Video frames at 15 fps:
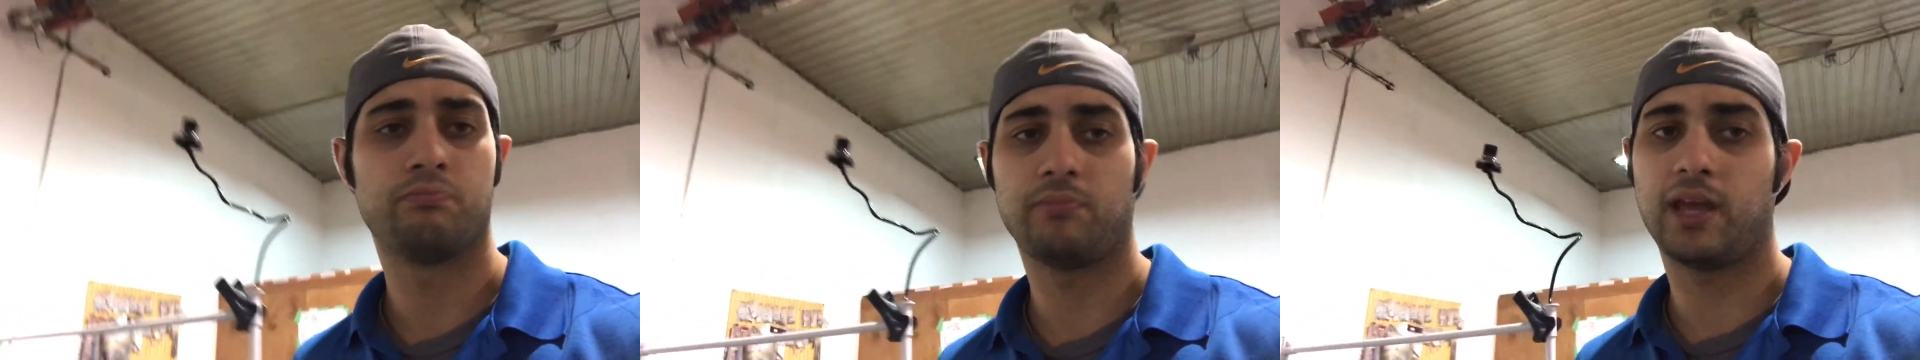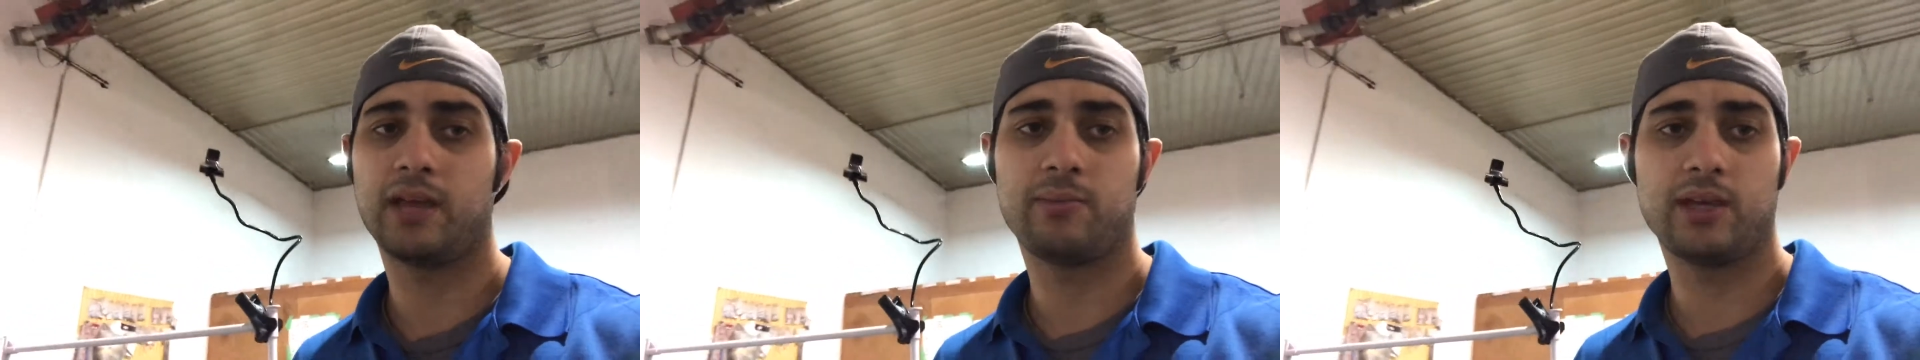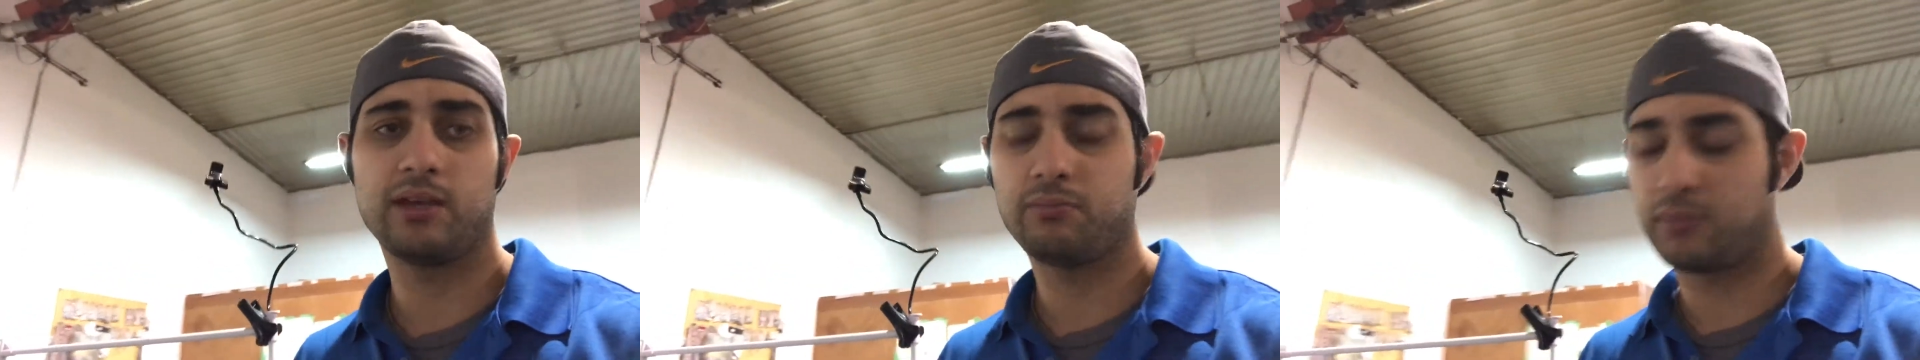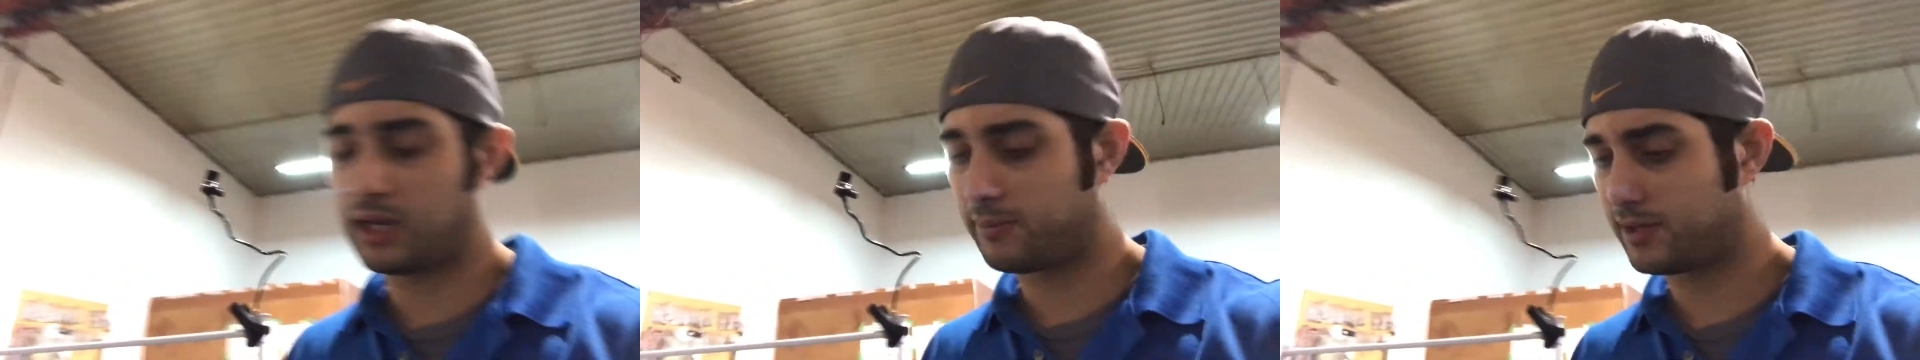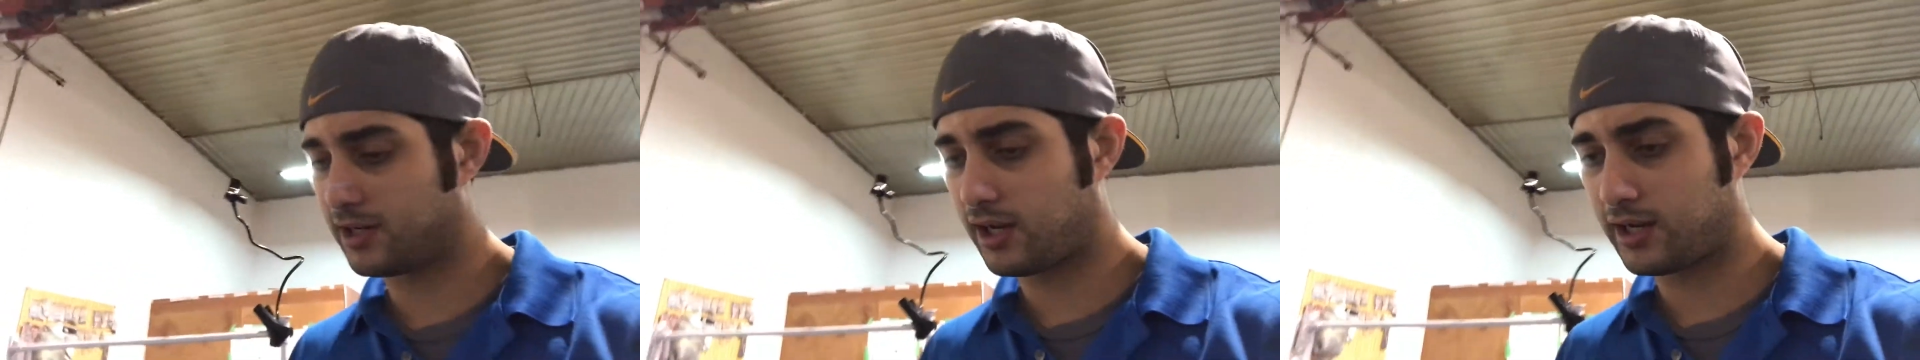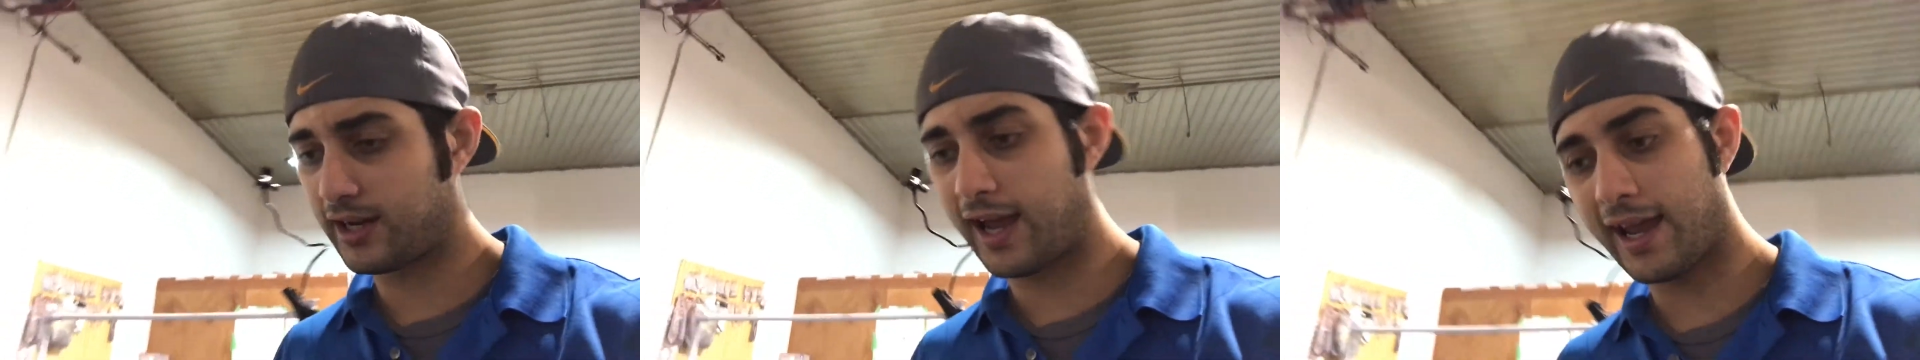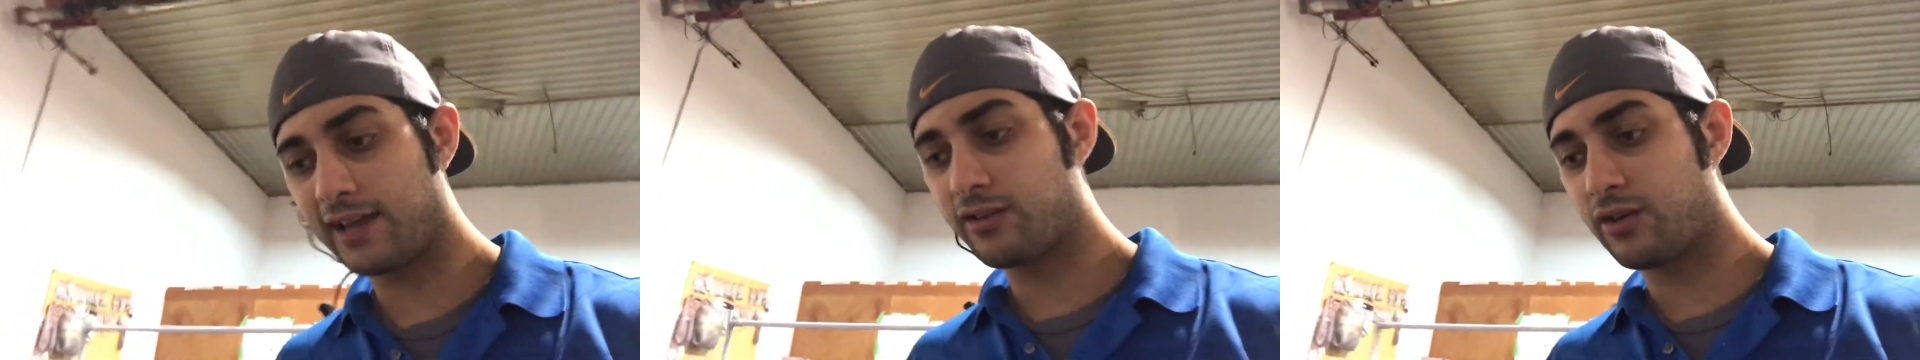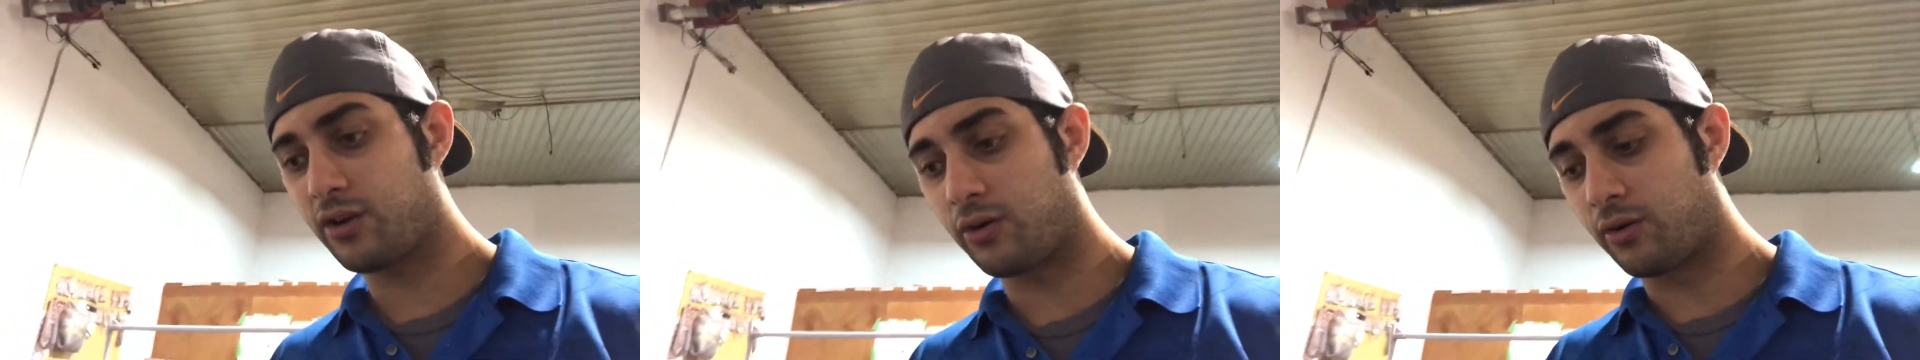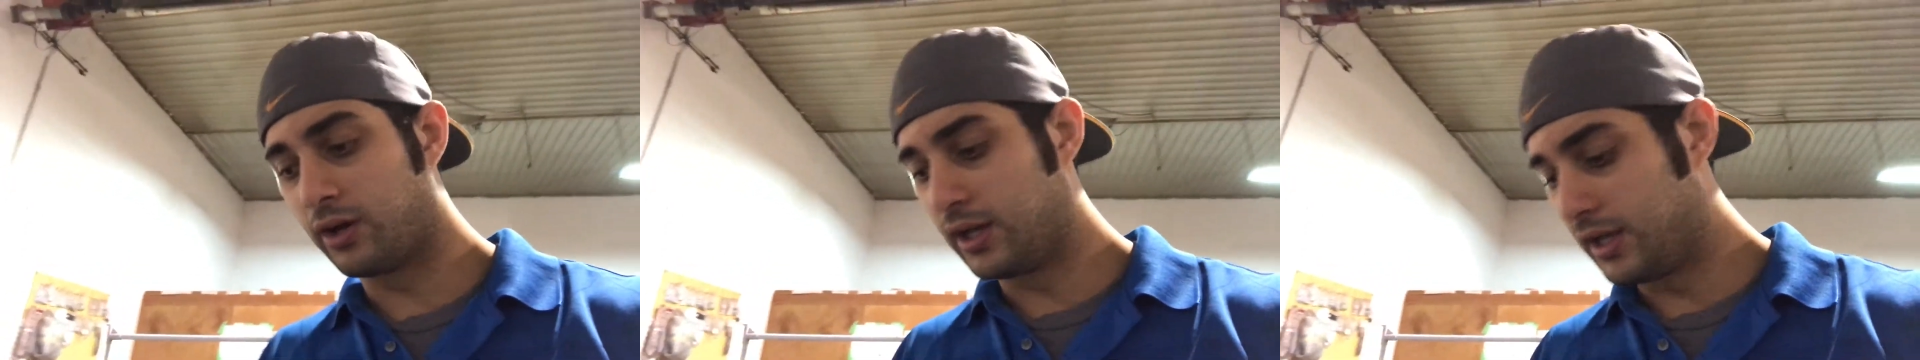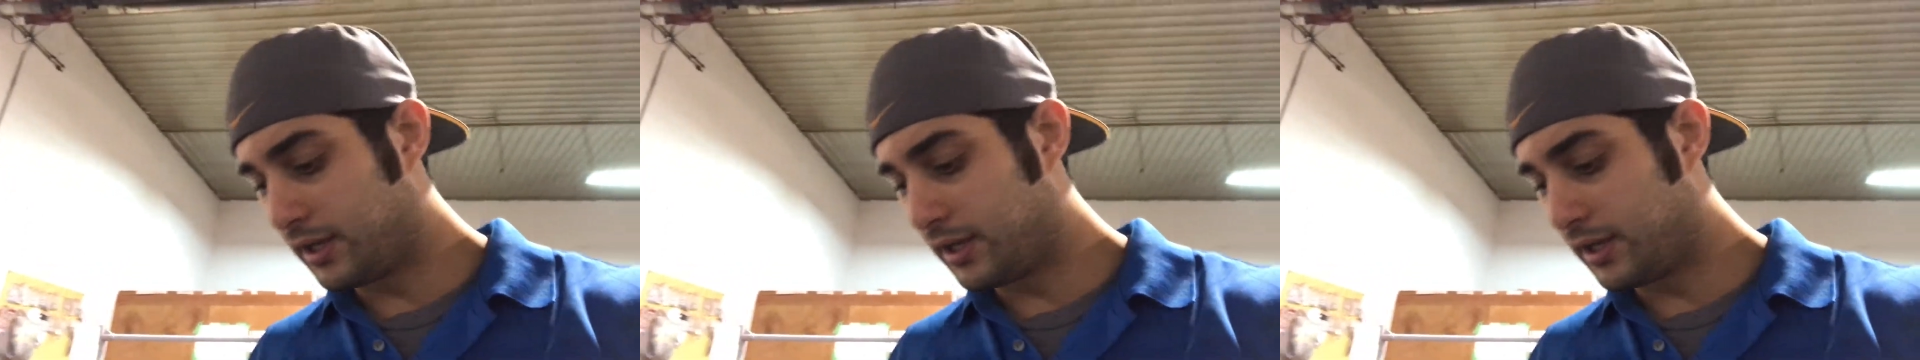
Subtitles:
Maybe, maybe not, I don't know.